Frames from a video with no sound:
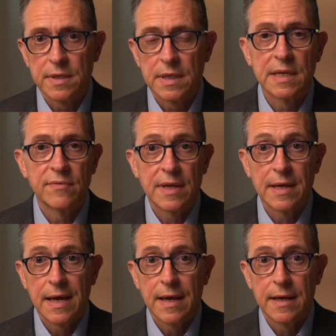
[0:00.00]
And if they
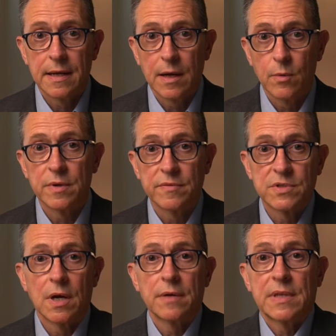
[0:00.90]
had, I would have
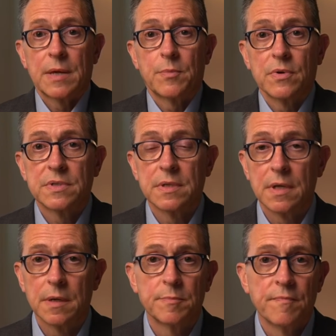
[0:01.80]
chalked that person up